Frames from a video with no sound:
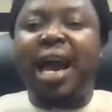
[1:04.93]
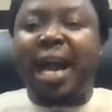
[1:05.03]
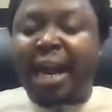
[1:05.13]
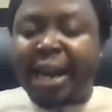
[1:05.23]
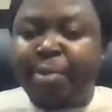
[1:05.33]
I
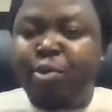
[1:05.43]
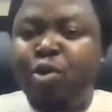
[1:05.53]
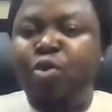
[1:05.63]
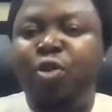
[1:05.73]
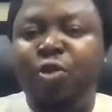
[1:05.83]
can enable
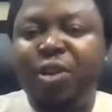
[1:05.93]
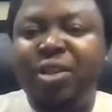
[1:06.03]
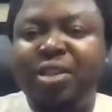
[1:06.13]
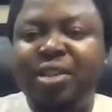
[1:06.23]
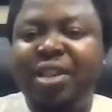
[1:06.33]
you for
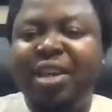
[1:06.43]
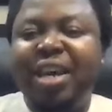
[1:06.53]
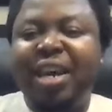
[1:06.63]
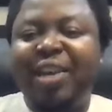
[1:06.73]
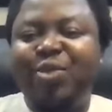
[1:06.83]
face
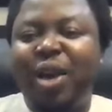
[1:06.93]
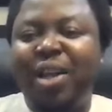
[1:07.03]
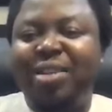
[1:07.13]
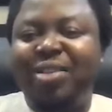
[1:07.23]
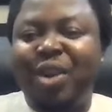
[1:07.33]
as
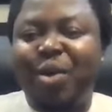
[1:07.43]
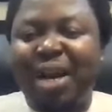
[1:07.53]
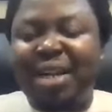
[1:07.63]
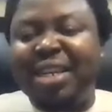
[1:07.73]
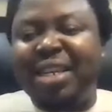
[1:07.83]
well, so that we
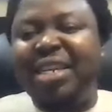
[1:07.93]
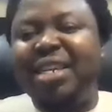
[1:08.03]
can